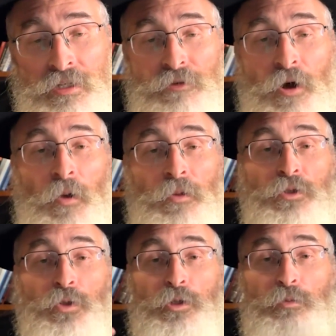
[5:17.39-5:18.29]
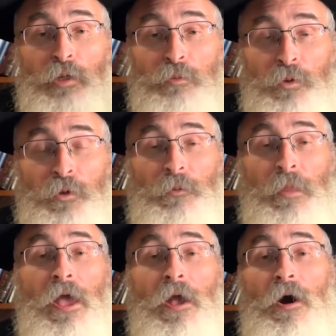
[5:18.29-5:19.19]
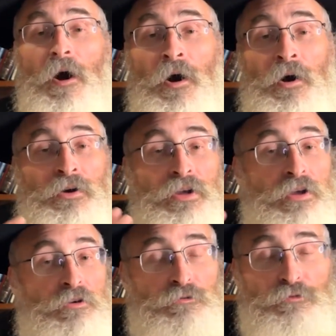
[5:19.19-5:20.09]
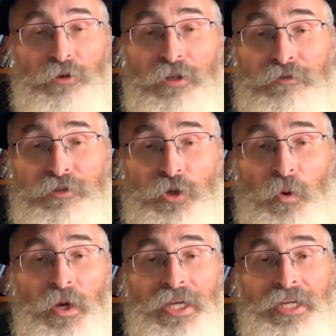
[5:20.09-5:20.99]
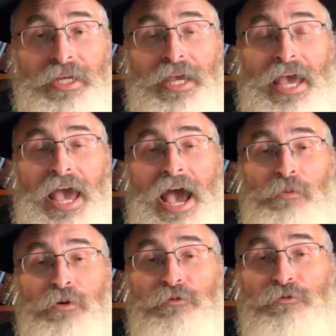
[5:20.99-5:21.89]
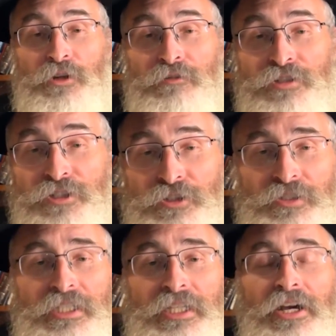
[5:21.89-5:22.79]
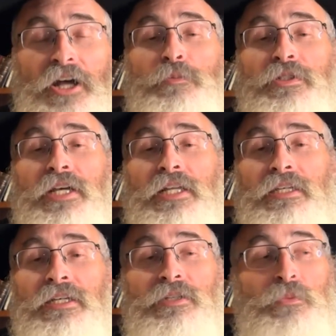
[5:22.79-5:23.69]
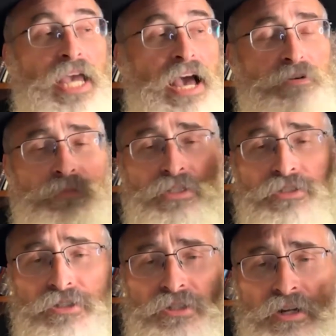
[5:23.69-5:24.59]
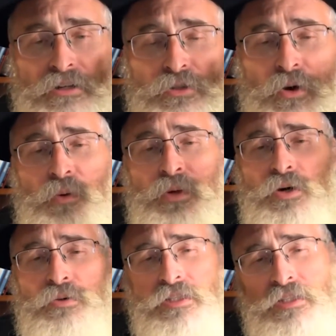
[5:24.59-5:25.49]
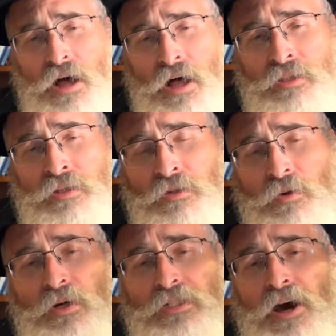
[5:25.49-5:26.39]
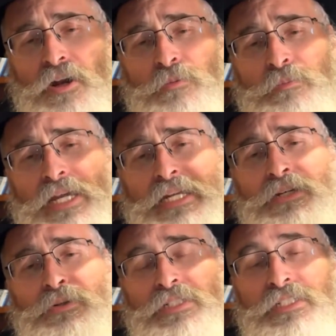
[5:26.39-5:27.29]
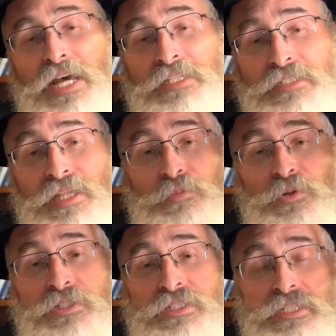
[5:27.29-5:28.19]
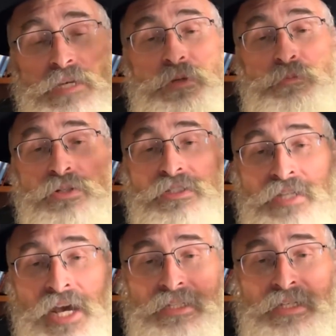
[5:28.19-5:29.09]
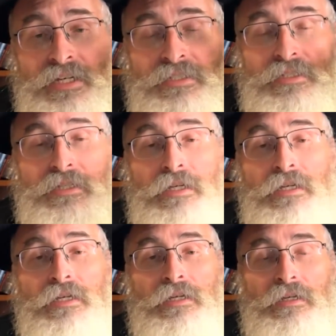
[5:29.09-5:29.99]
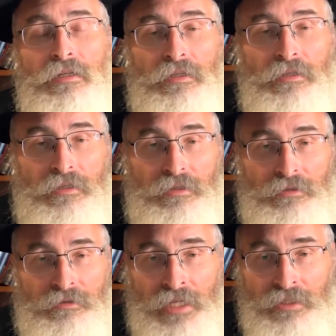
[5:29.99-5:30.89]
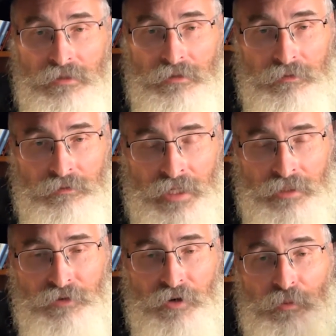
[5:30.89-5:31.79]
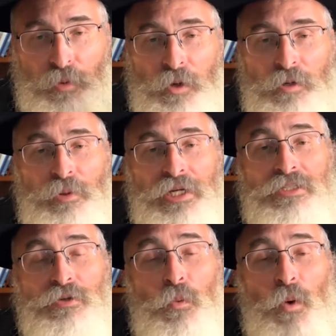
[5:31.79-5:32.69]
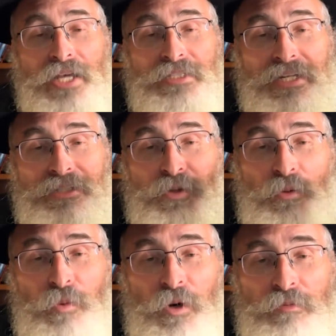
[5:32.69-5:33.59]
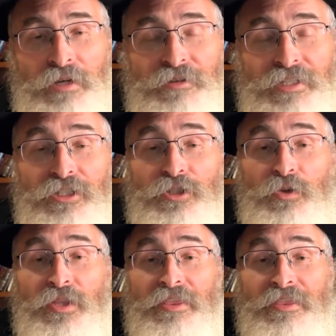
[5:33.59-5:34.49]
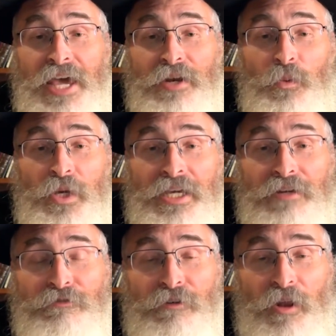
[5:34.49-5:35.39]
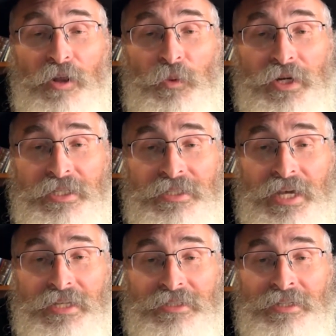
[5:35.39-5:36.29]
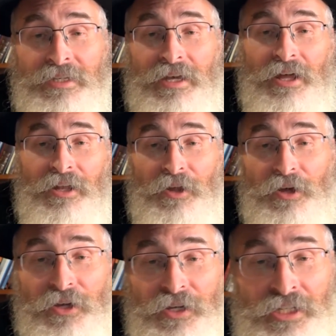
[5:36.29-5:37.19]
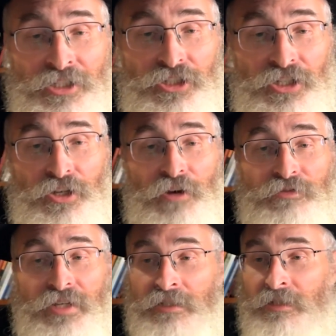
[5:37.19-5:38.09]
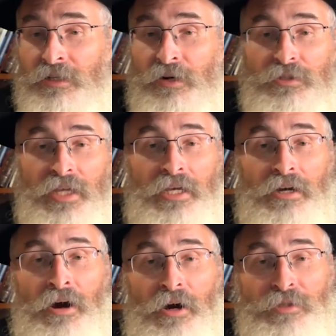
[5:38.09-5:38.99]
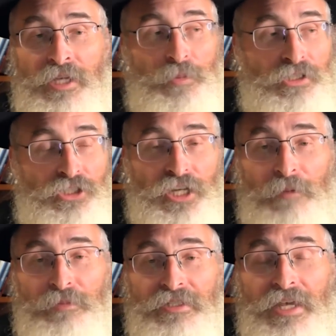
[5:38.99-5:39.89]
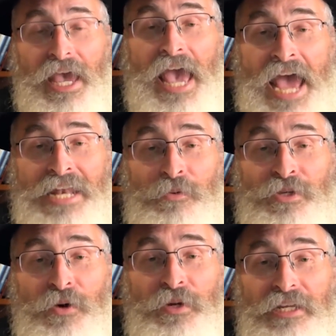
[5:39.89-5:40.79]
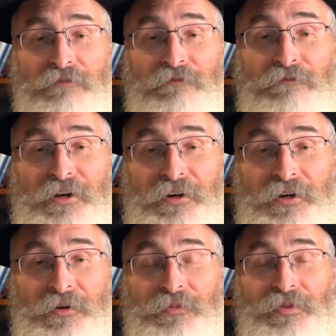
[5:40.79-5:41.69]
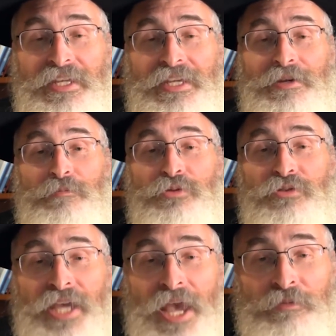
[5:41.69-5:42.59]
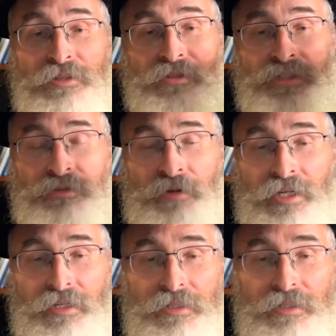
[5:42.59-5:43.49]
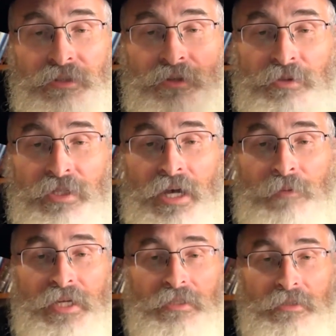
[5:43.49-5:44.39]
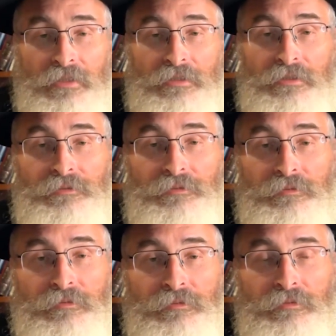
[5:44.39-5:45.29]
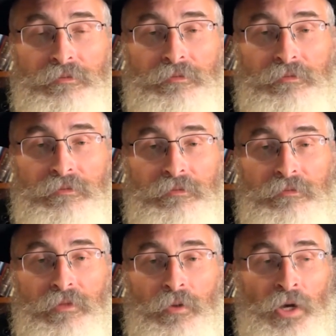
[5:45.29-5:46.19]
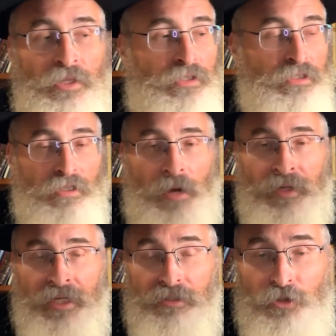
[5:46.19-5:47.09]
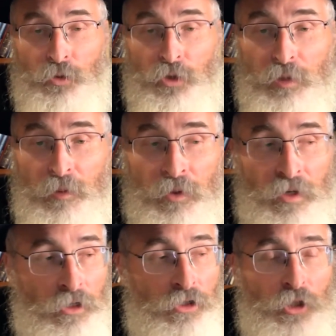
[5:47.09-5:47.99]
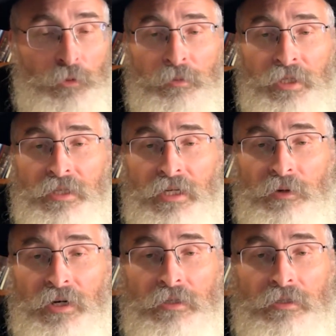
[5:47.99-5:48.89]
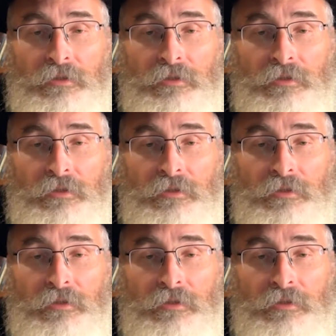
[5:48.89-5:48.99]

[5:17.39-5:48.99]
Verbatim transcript: And if all the Jewish people are full of joy and we're full of certainty that God's protecting us, and we have a mezuzah on our door, and we know that the Lord God Almighty, who does not slumber or sleep, is protecting us. That's that's very important. But it's why is that so important, my friends? Is so that then we could follow what it says in the halacha in Shin Chavtes and go take arms up on Shabbos and without any fear, preemptively strike those that come against us. Whether it's coming against the Jewish people or good human beings anywhere.